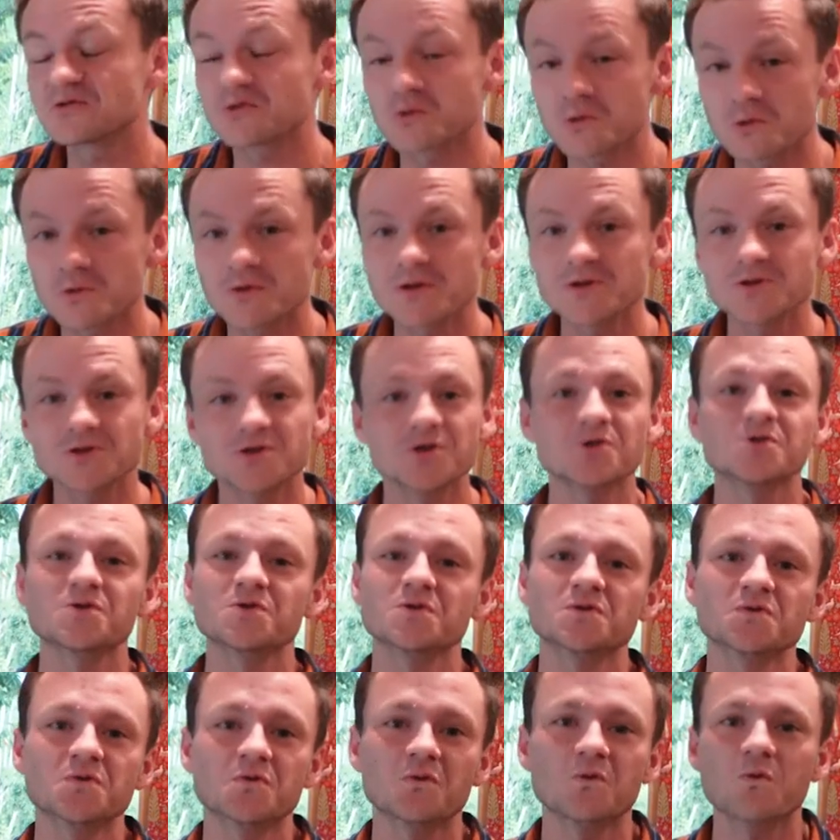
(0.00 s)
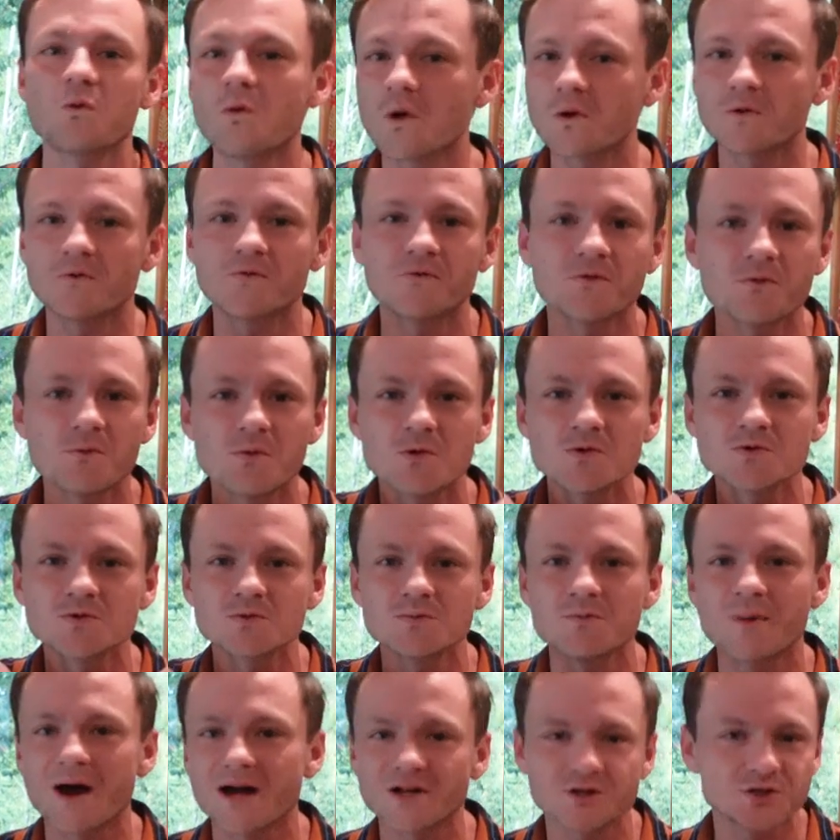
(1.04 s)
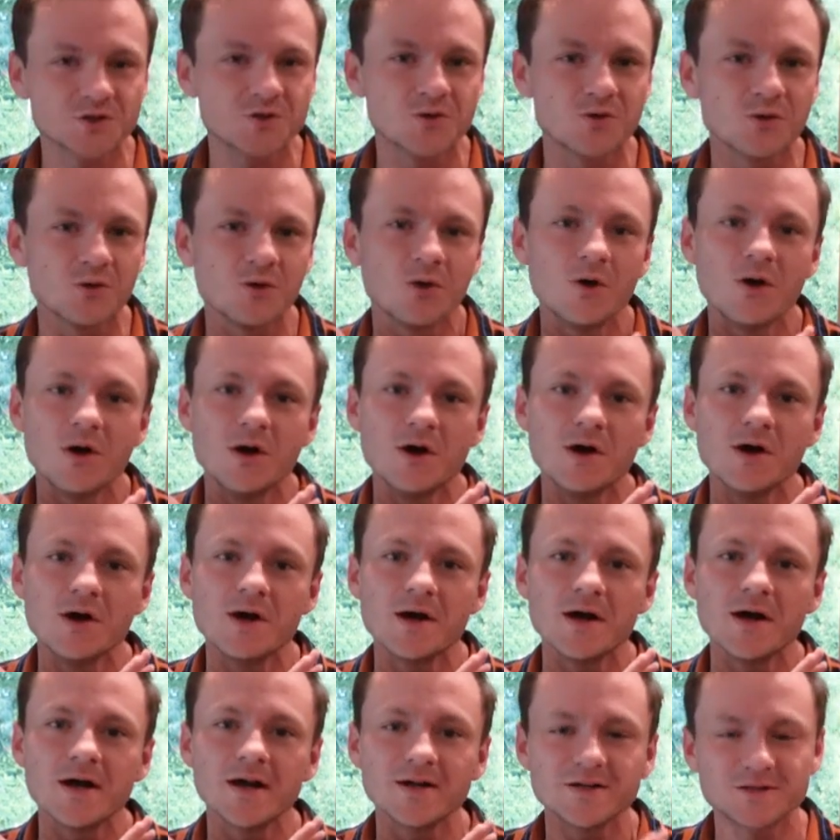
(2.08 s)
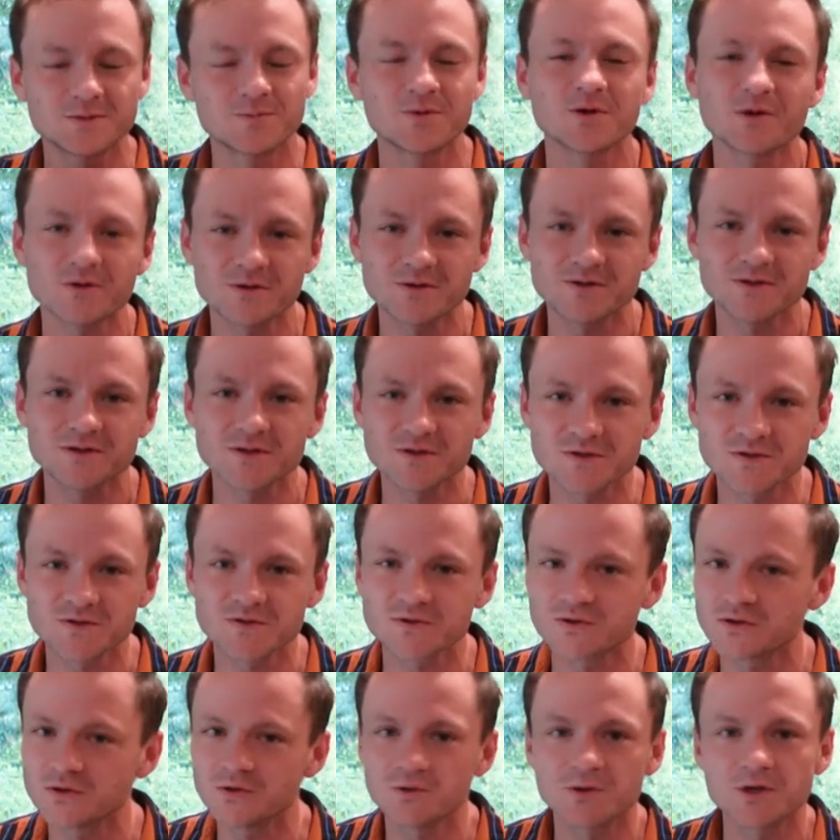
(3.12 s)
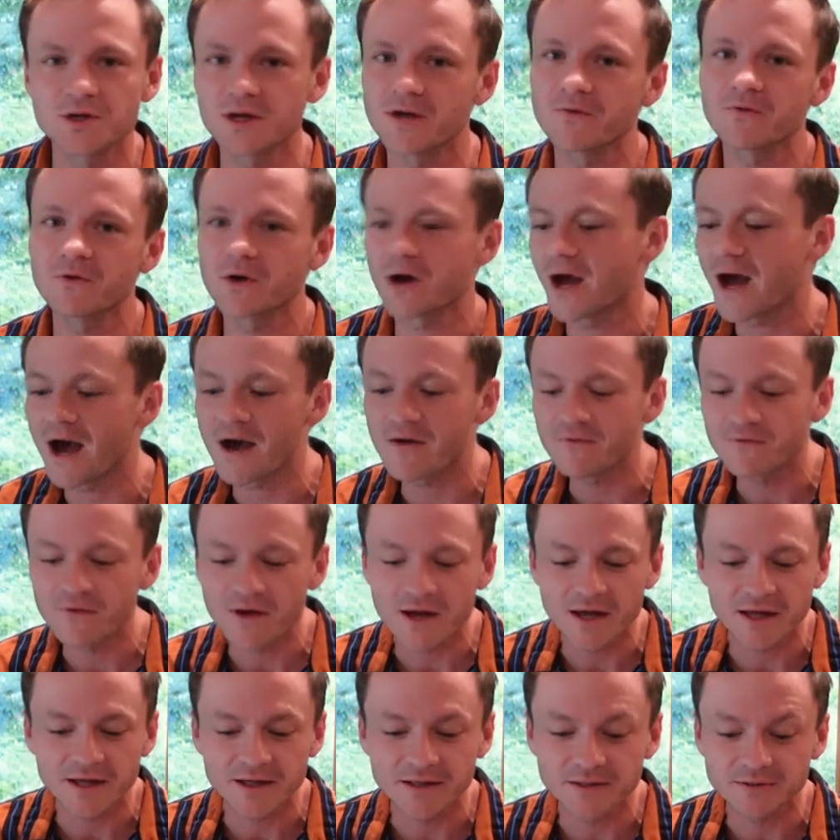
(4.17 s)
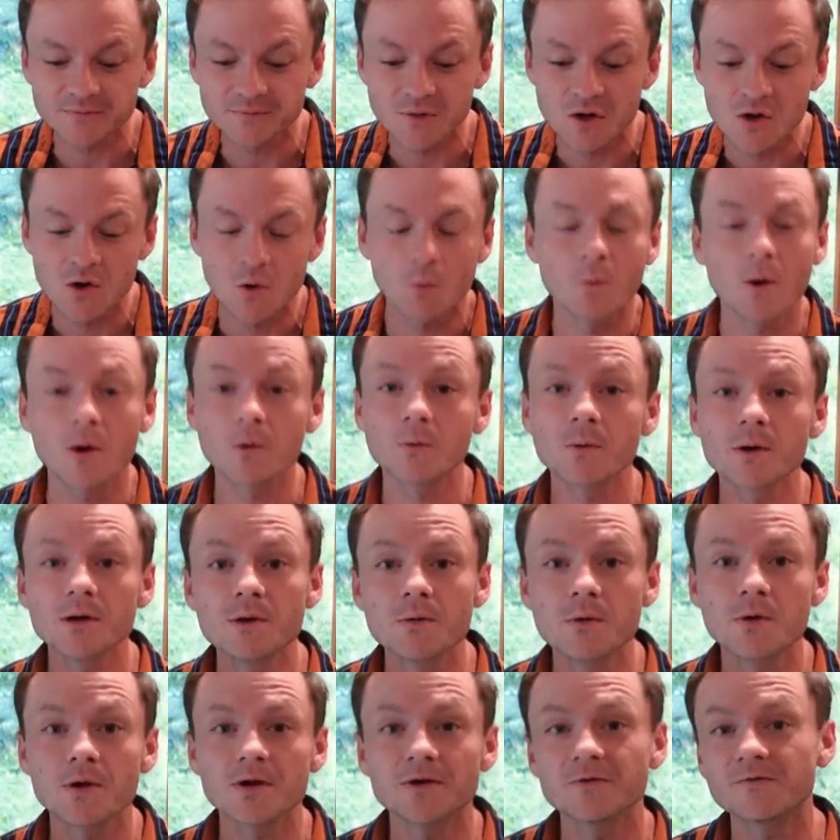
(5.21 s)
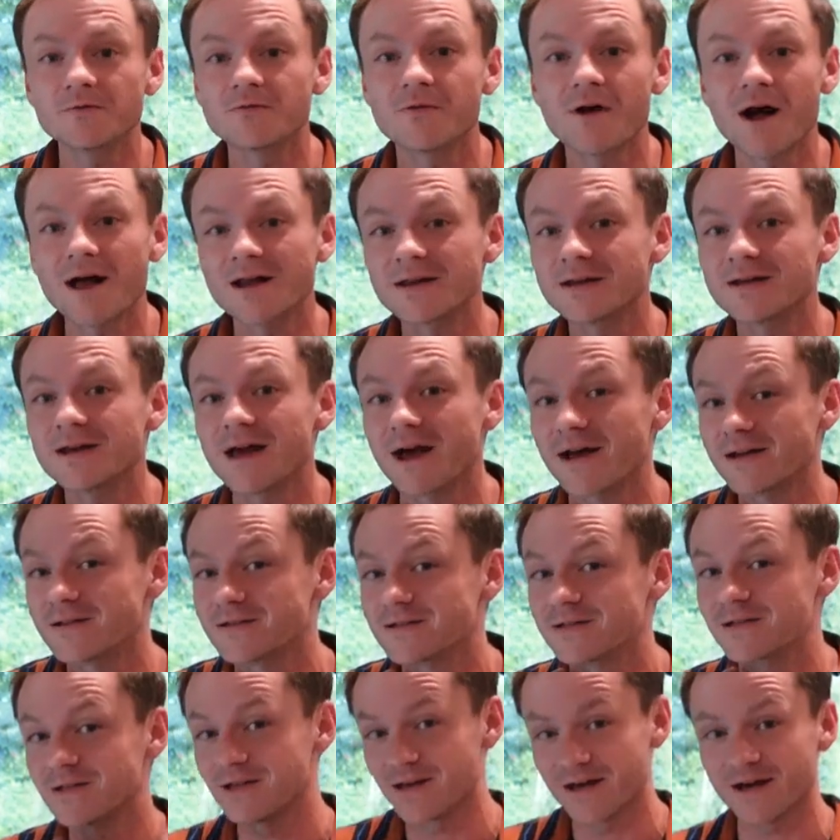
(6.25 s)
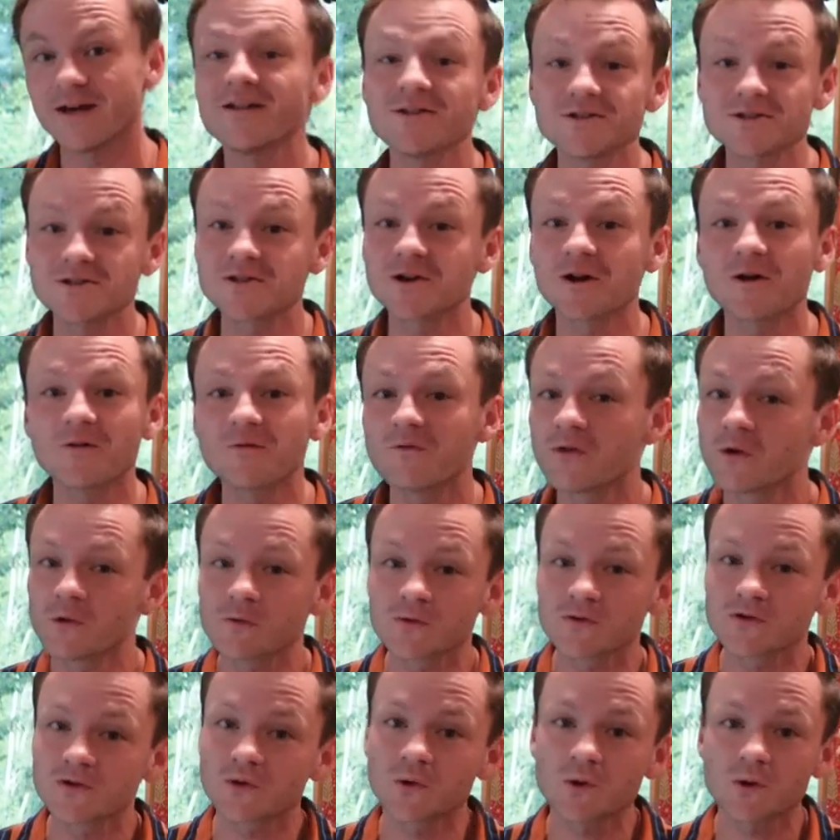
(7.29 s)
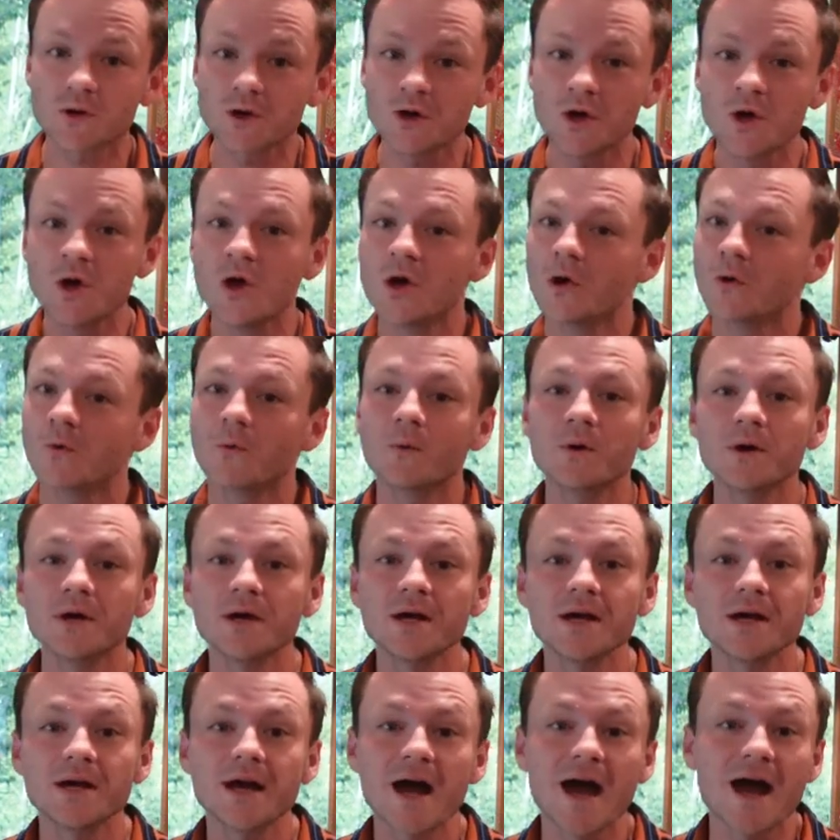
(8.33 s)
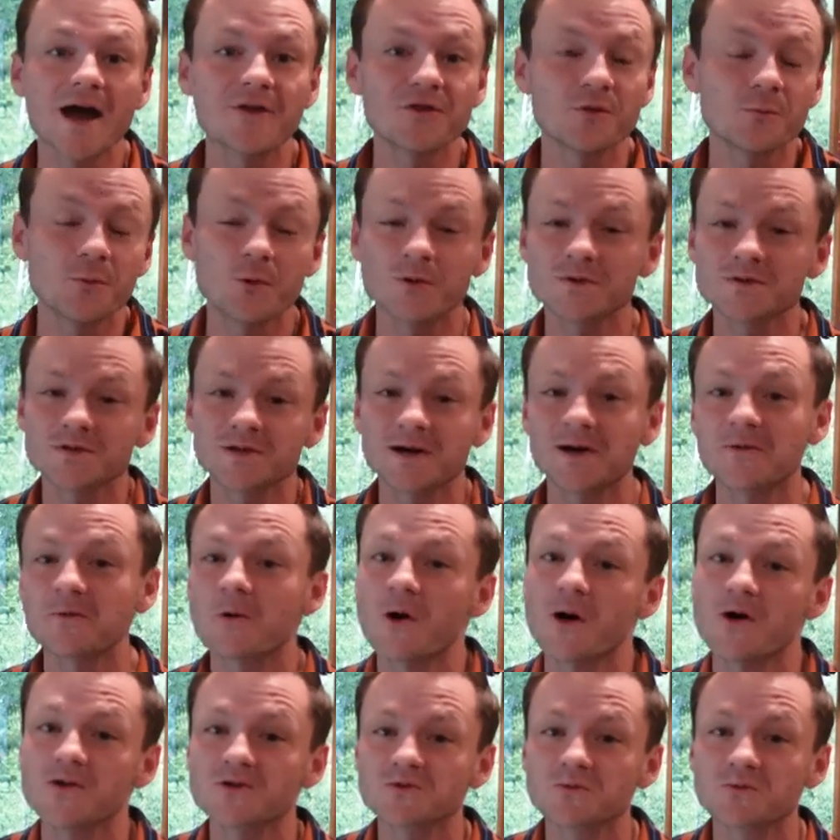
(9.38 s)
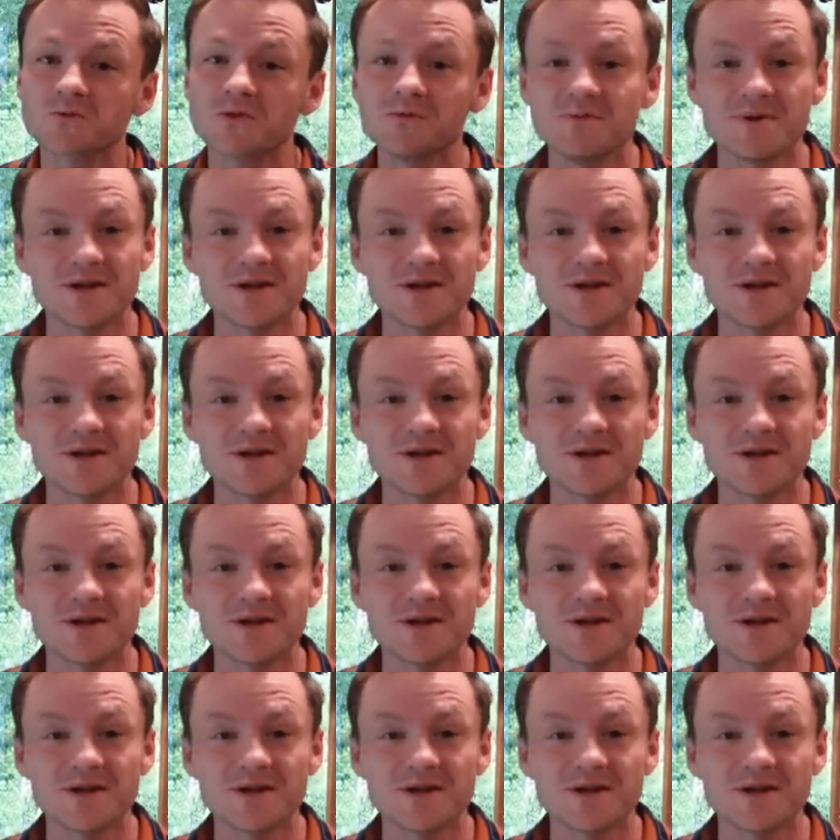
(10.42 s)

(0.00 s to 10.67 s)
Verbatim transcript: truly just one of the most magical experiences you can ever have. And while we were invited as guests of the resort, we at the Points Guy will also be